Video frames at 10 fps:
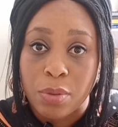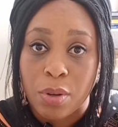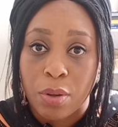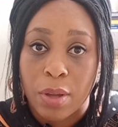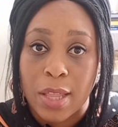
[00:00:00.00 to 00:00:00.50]

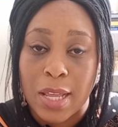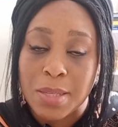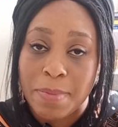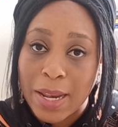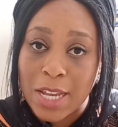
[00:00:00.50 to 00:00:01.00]
Okay, that's
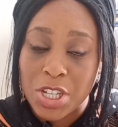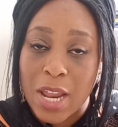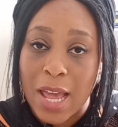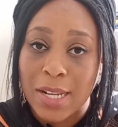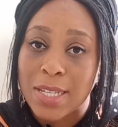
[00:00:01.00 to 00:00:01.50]
my
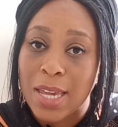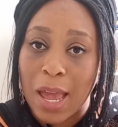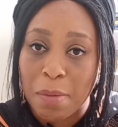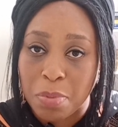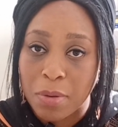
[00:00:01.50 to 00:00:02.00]
nationality. I
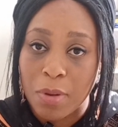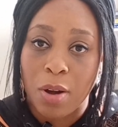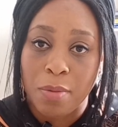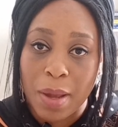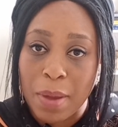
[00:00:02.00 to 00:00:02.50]
put all
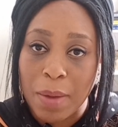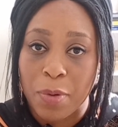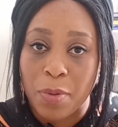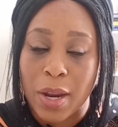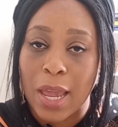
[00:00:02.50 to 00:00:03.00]
my
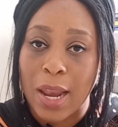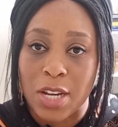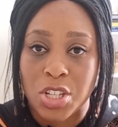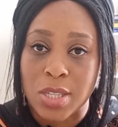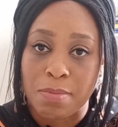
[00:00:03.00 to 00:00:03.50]
paperwork and I
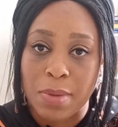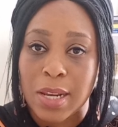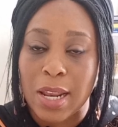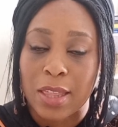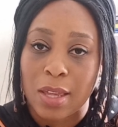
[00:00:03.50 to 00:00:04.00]
just submit it
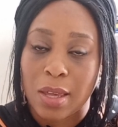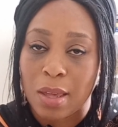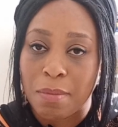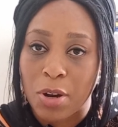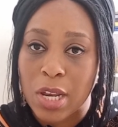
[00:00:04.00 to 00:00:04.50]
at the
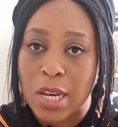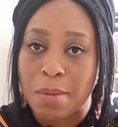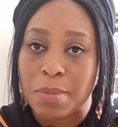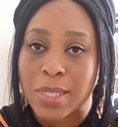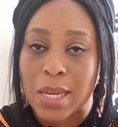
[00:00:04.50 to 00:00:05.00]
American
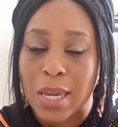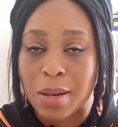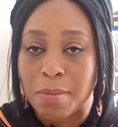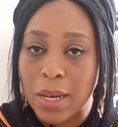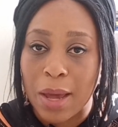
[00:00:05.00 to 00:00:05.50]
Embassy in
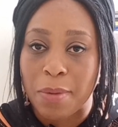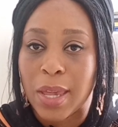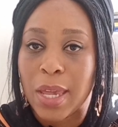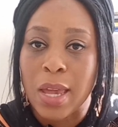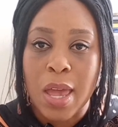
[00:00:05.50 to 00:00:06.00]

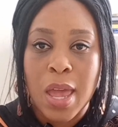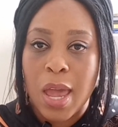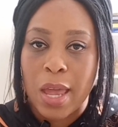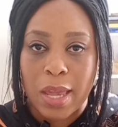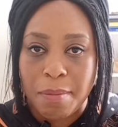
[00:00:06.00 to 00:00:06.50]
Malawi
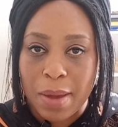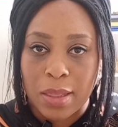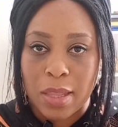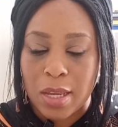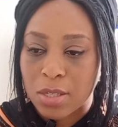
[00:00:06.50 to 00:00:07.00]
and get my
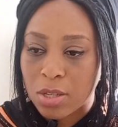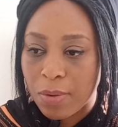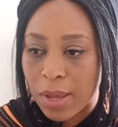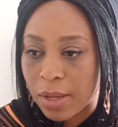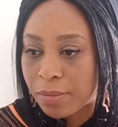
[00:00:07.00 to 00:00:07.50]
things
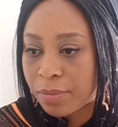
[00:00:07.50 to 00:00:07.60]
going.